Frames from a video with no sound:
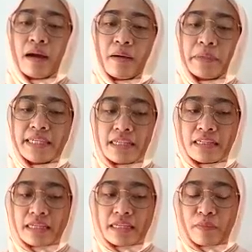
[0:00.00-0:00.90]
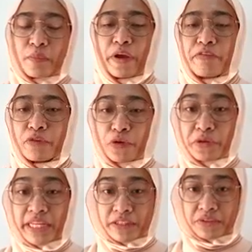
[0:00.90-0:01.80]
It's actually a point for
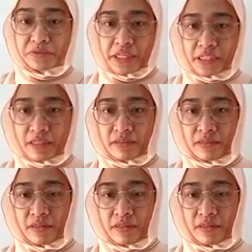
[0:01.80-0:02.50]
reiteration.